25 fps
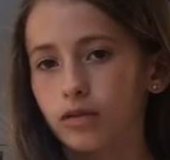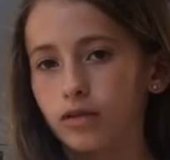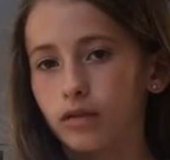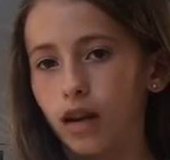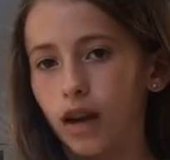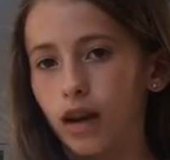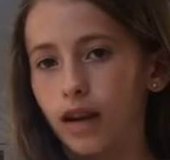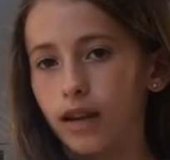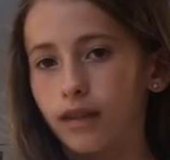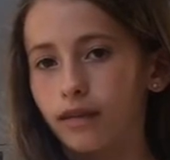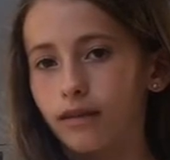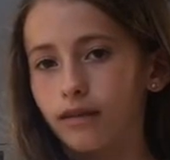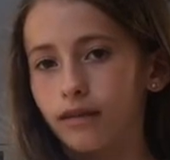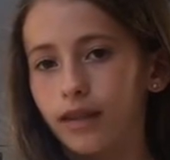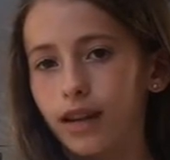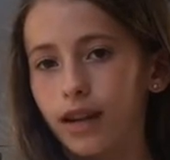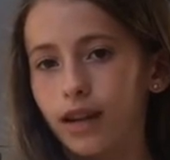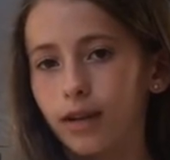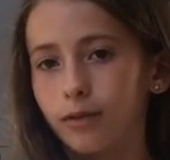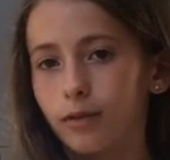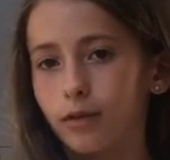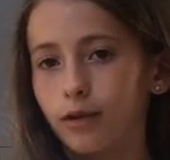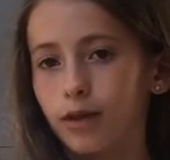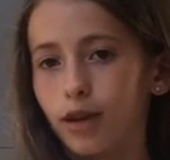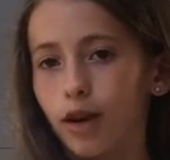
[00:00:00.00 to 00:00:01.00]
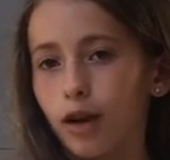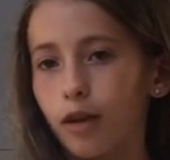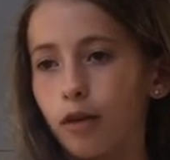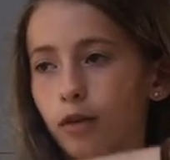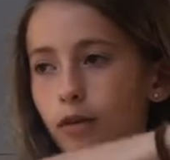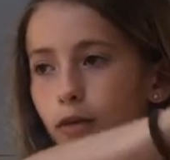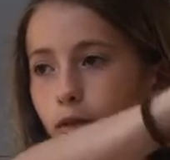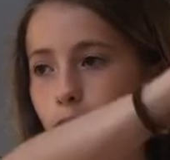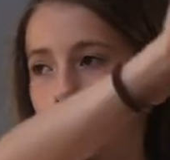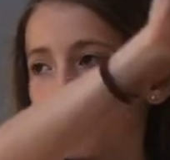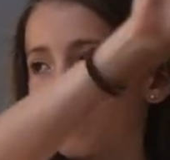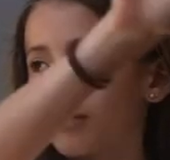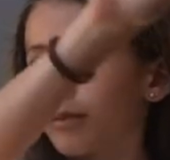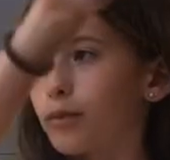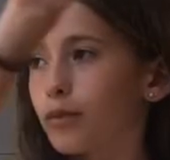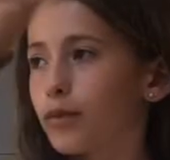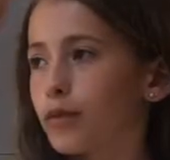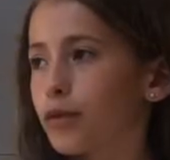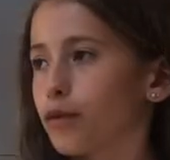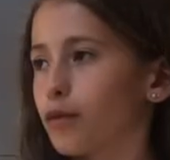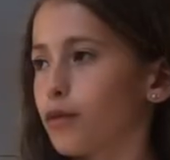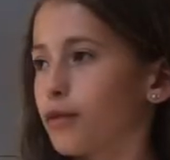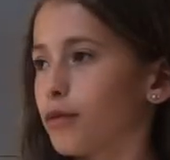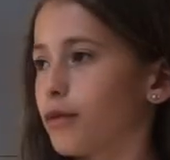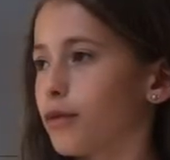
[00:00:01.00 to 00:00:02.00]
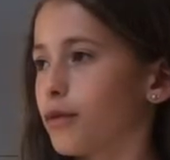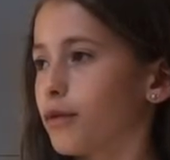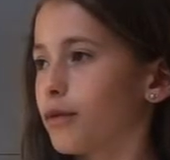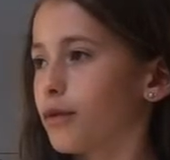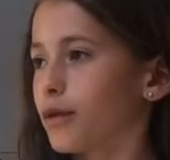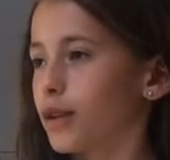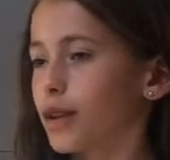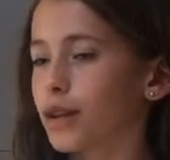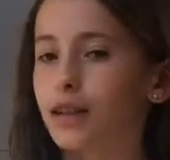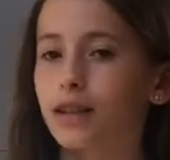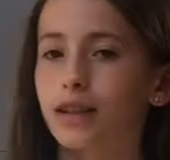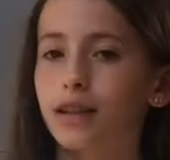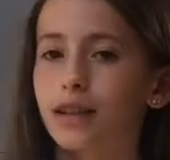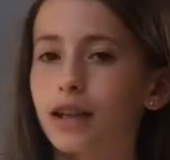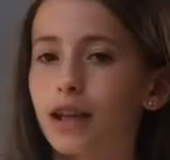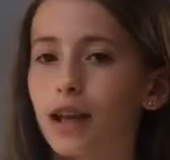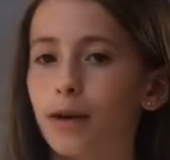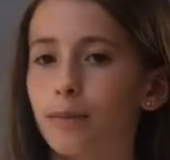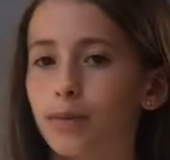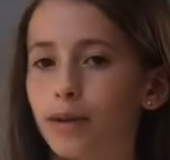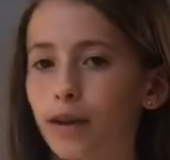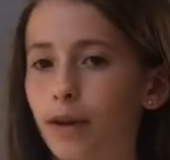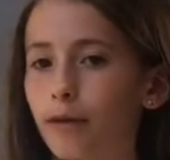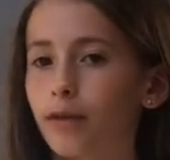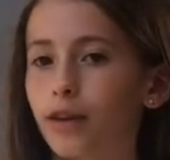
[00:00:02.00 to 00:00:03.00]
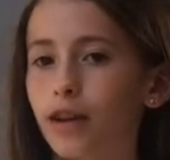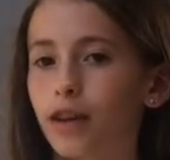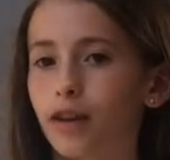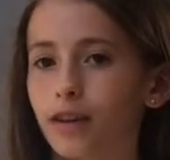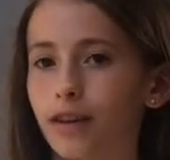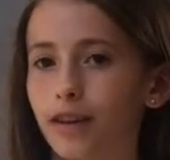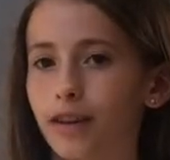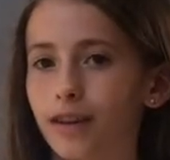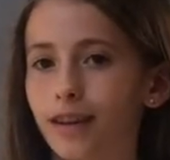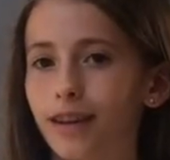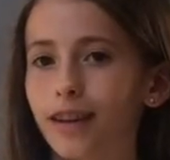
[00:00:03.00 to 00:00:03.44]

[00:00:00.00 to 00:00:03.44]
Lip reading: line, then it will go into the oblivion.